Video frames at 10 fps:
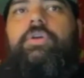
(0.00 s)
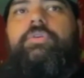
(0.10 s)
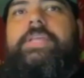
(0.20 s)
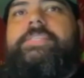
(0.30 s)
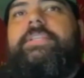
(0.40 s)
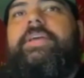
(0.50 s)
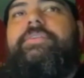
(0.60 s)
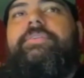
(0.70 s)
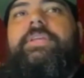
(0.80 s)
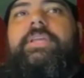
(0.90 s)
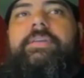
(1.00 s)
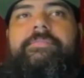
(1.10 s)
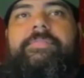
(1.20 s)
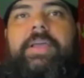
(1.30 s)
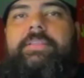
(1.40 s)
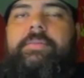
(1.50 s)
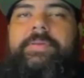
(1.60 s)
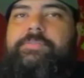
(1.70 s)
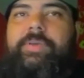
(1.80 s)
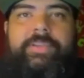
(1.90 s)
it's literally the
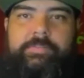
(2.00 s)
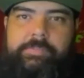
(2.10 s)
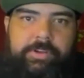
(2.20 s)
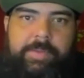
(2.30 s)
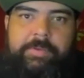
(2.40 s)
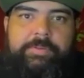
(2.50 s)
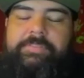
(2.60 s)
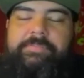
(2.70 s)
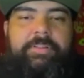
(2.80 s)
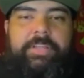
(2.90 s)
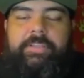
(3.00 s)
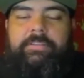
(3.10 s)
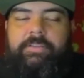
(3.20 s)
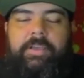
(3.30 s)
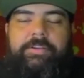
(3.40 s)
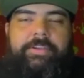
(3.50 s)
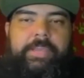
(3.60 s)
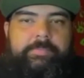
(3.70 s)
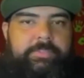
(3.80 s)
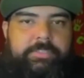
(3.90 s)
best way I could describe it was it felt like Hunger
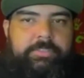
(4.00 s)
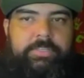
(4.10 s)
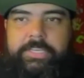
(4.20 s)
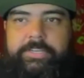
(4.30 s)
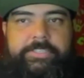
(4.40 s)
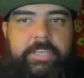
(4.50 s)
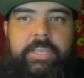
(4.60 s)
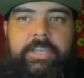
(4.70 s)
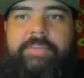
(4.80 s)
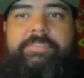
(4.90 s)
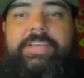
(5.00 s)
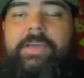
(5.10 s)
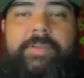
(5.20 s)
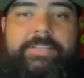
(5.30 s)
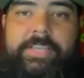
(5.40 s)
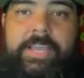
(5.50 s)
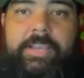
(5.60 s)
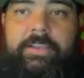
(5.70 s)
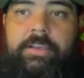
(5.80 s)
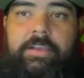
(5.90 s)
Games. Like you're singing every time I
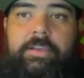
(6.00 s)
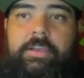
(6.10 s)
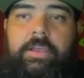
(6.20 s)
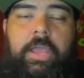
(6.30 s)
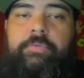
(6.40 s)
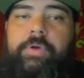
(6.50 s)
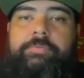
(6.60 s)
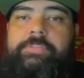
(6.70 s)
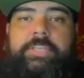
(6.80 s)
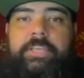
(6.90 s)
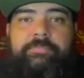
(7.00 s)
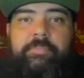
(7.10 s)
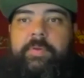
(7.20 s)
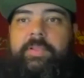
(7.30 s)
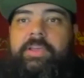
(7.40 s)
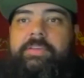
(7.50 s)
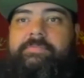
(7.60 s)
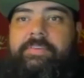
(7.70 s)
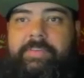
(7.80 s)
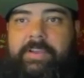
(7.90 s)
sang, I was singing for my
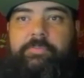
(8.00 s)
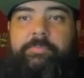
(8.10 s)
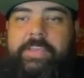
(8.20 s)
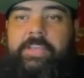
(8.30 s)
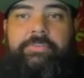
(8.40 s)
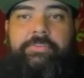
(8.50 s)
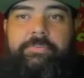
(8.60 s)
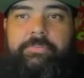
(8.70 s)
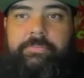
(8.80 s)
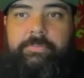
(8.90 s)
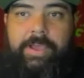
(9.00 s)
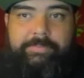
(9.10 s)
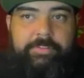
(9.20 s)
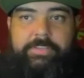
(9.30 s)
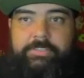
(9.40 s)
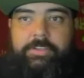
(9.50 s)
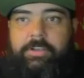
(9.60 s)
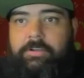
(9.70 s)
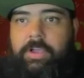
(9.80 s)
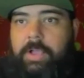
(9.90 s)
life. If I don't make it through after this
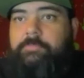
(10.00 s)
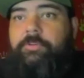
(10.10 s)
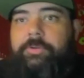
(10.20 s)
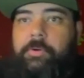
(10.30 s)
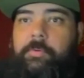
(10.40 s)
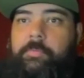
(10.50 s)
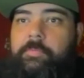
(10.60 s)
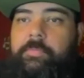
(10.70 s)
song, I'm going home.